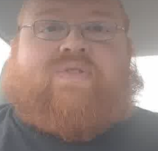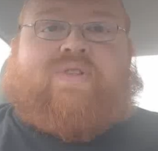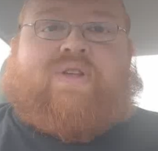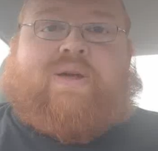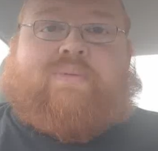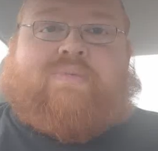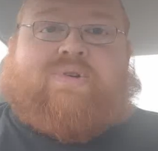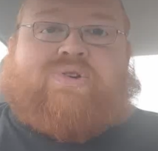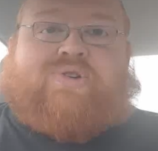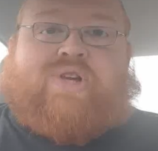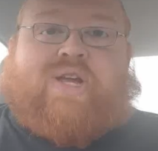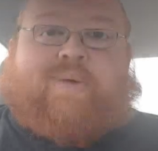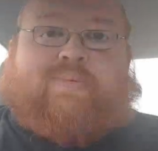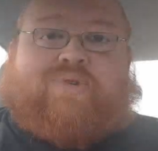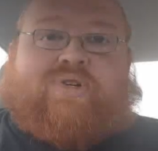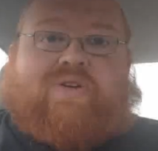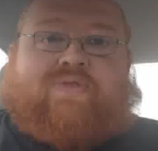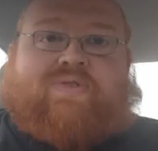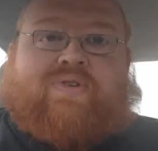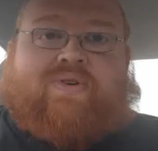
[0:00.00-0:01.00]
them, they're
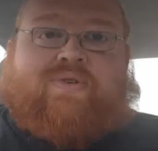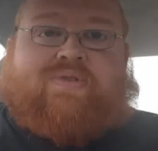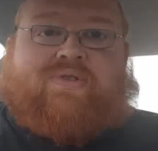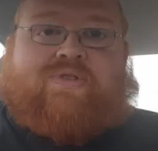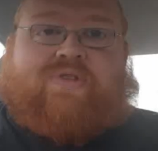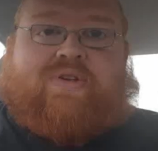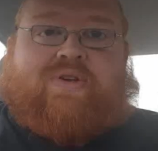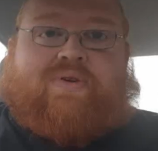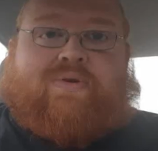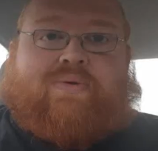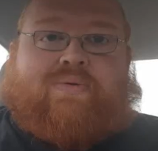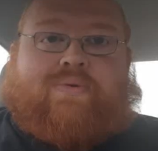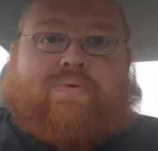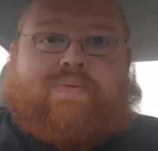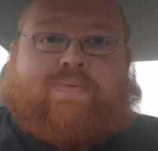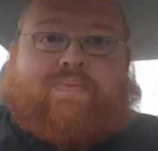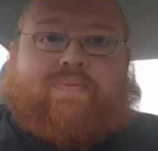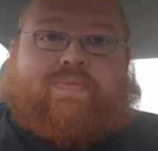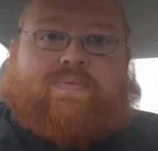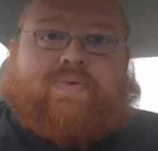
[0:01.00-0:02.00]
shapeshifters. So,
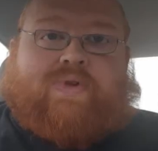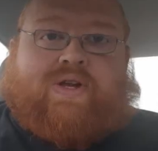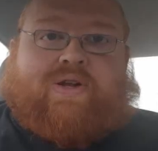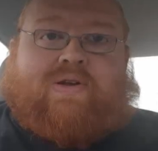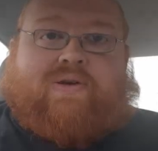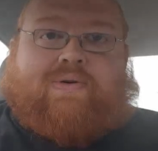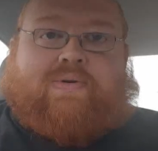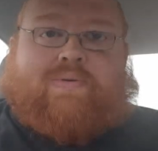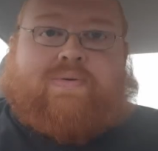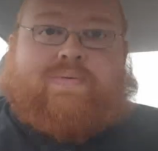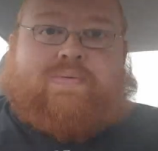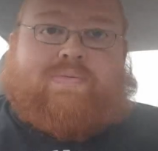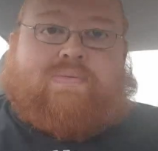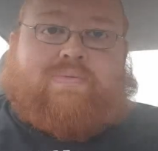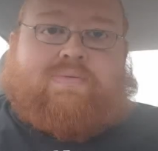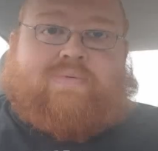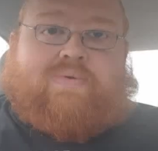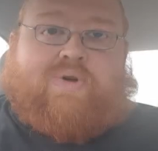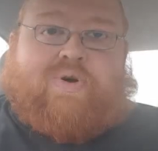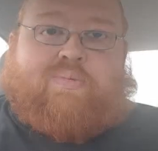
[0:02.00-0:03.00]

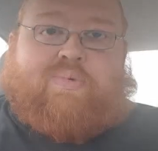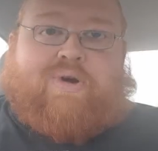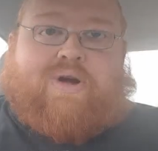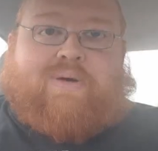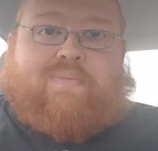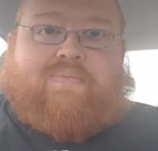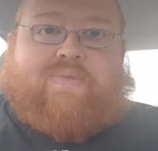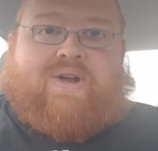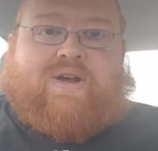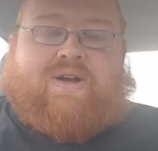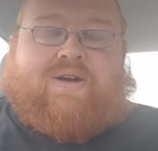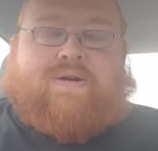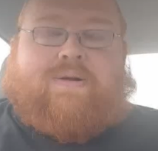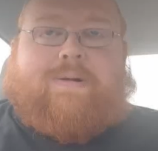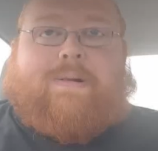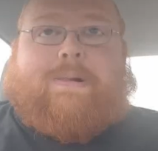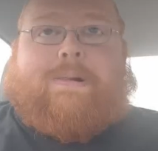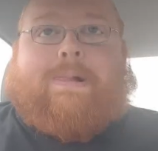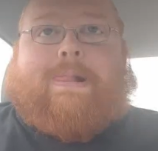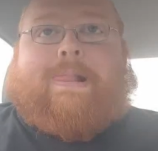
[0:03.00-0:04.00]
no problem there.
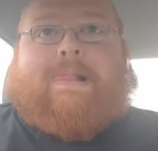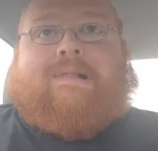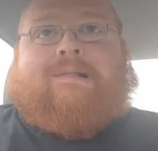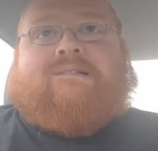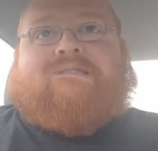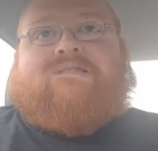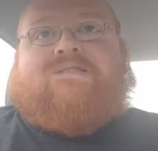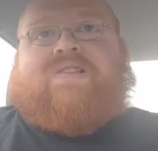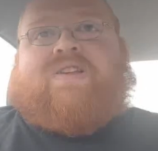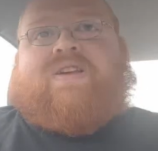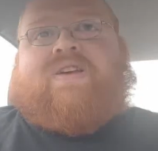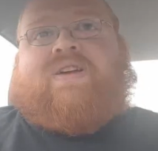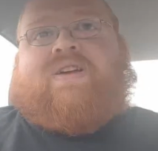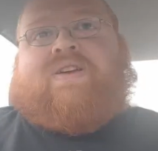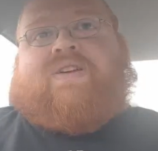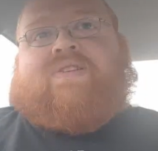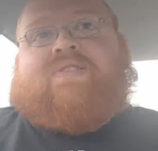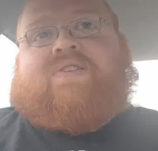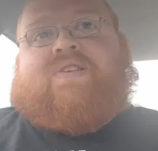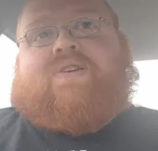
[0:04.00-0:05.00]

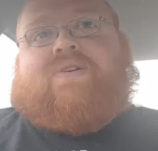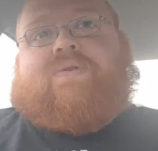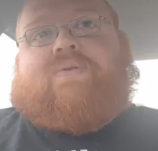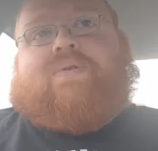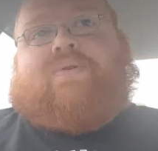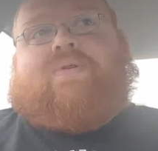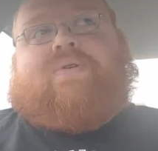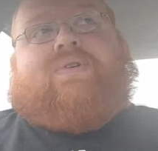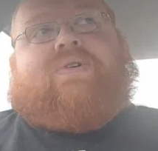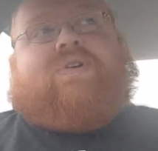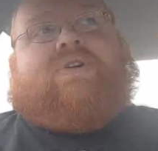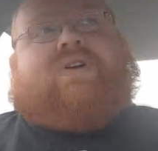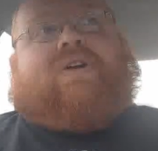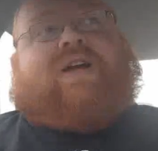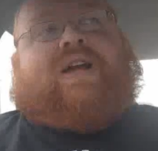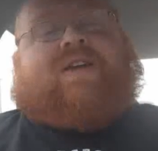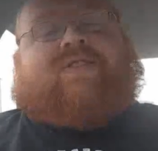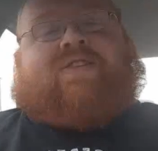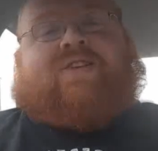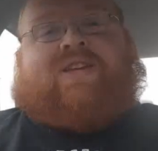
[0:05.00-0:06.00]
So,
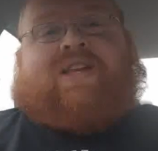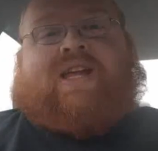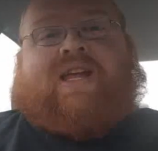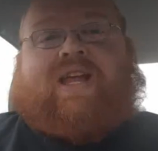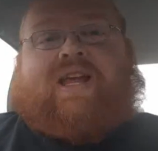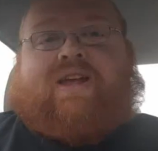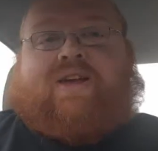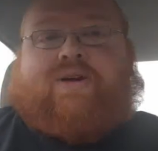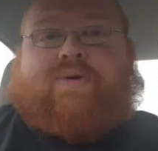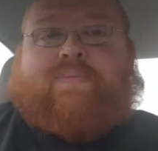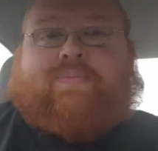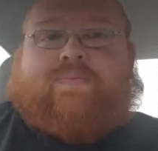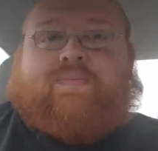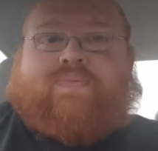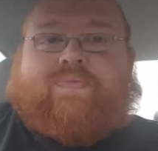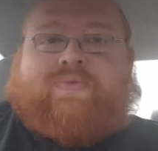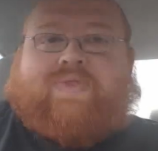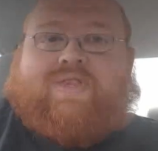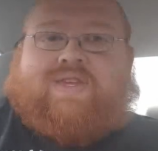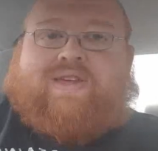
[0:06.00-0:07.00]
as a DM,
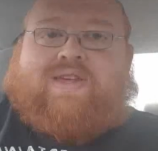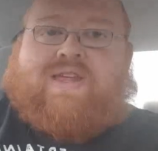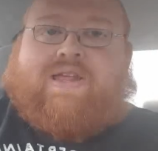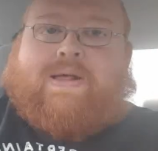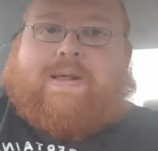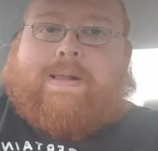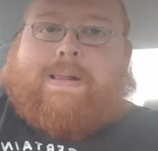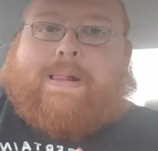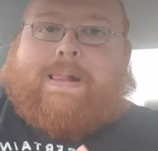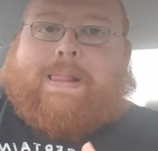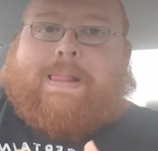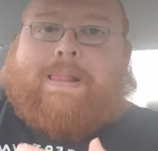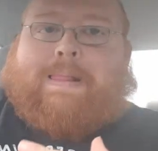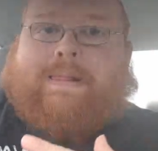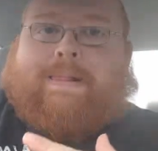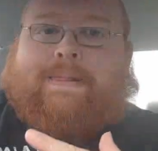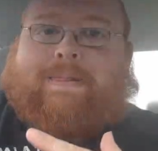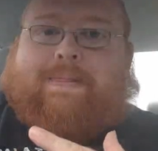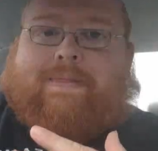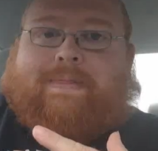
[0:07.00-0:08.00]

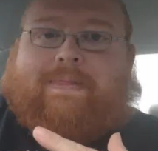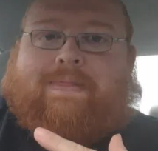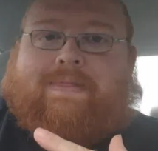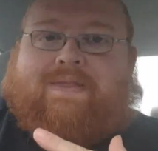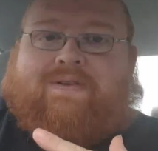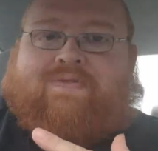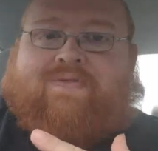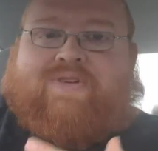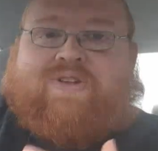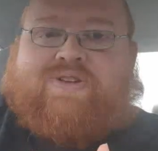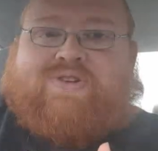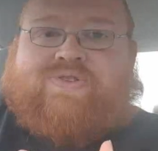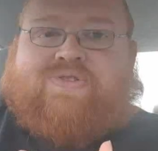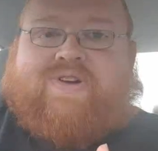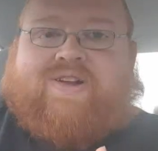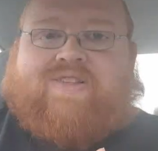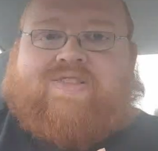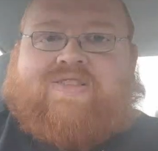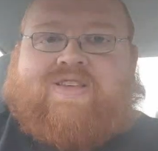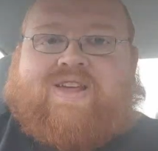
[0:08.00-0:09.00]
the fun
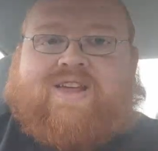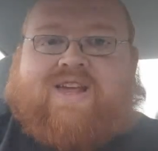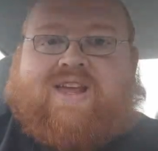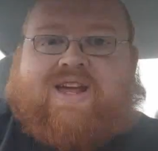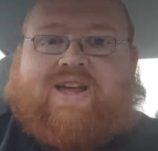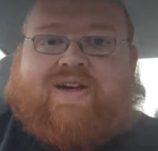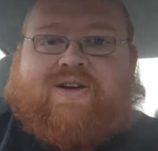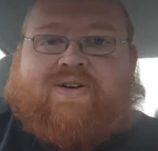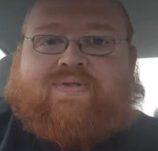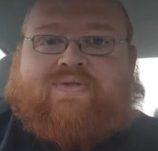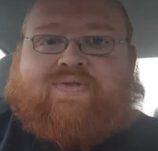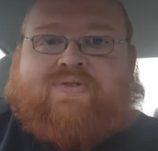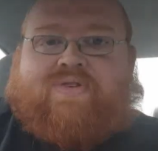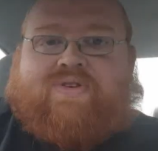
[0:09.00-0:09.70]
tricks they have.